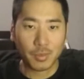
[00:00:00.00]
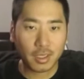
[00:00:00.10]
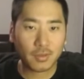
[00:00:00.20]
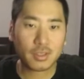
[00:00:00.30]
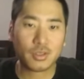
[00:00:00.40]

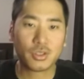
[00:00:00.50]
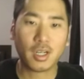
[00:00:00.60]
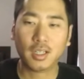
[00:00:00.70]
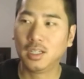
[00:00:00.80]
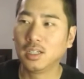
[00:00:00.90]
give this a
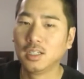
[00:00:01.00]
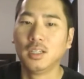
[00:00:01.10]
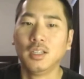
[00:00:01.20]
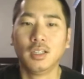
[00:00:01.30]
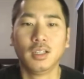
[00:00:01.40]
try later.
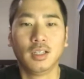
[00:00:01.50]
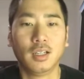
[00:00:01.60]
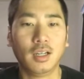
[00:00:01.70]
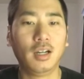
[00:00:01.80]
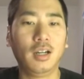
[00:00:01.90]

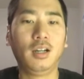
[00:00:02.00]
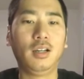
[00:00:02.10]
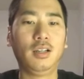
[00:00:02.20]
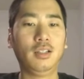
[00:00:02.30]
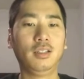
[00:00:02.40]

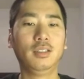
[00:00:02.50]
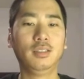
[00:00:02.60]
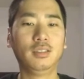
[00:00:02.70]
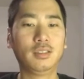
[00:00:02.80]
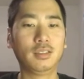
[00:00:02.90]
Uh,
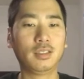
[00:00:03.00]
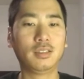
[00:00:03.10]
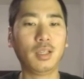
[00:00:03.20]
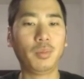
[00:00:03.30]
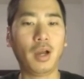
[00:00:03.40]
this is the
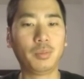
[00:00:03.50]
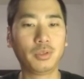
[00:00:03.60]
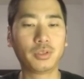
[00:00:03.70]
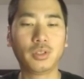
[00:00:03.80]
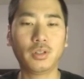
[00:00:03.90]
St.
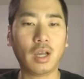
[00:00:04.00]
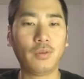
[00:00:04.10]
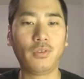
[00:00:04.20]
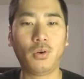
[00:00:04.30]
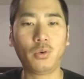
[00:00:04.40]
Pablo shirt.
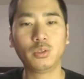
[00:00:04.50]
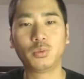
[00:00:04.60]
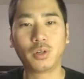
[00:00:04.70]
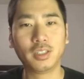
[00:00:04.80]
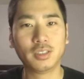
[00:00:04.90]
I've always
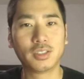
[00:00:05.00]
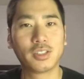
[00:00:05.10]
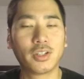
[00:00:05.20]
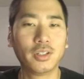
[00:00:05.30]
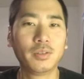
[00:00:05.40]
wanted this
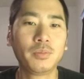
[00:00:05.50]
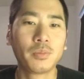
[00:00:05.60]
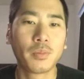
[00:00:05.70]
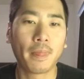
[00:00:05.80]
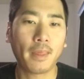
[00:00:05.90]
shirt.
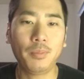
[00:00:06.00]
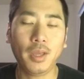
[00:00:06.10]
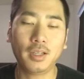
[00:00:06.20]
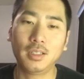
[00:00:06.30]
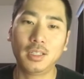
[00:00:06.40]
I'm
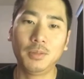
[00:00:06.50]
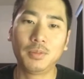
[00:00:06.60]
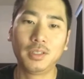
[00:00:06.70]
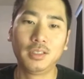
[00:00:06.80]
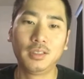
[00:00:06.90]
not gonna keep
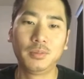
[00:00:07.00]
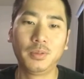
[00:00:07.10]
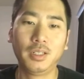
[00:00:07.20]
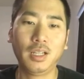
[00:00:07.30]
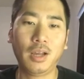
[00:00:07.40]
it,
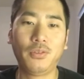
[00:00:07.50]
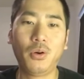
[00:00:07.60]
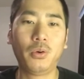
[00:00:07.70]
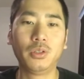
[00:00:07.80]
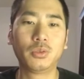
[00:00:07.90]
but I've
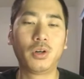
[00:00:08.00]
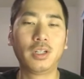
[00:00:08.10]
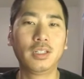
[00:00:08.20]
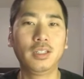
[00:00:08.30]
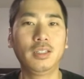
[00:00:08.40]
always
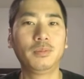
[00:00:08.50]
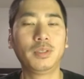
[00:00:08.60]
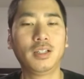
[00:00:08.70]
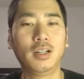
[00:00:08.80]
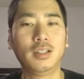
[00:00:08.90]
wanted it
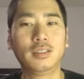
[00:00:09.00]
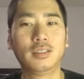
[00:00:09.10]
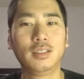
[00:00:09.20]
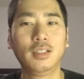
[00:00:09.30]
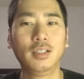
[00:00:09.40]

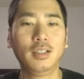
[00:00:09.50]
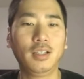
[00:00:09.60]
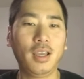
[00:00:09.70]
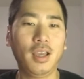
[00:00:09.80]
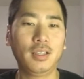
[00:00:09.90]
because
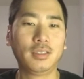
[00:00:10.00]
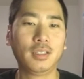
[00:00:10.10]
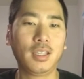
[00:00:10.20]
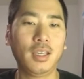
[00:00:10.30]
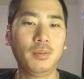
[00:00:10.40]
it has
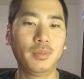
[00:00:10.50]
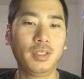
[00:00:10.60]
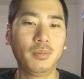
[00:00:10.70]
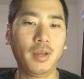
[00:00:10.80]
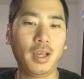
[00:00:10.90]
Kim in
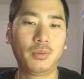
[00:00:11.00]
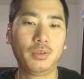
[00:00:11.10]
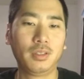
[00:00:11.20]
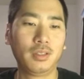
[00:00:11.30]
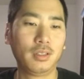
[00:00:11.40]
the back
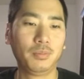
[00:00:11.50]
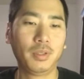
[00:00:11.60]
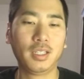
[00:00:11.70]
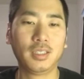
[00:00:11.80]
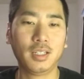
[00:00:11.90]
with the
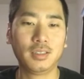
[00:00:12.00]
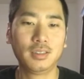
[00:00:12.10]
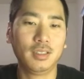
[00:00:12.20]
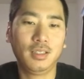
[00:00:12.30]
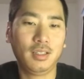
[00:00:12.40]
playing
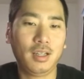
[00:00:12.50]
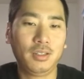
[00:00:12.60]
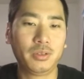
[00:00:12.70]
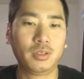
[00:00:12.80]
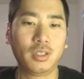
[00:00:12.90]
tennis. I
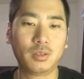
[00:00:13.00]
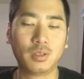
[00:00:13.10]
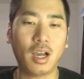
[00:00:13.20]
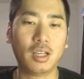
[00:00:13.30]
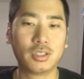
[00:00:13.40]
always thought it was a
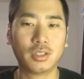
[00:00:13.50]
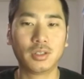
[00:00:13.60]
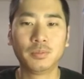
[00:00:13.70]
hot shirt.